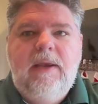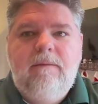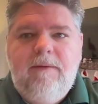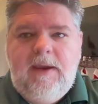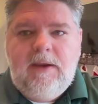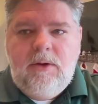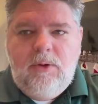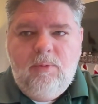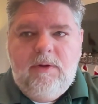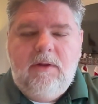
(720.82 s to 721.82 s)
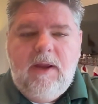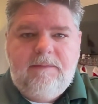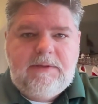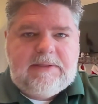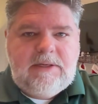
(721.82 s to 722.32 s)
a fan who would
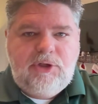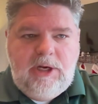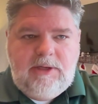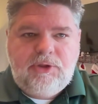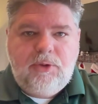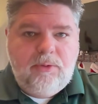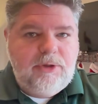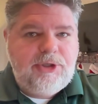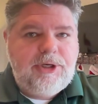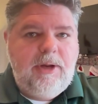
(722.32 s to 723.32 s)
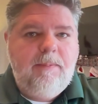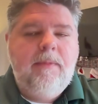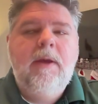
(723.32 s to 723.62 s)
love to see change in ownership,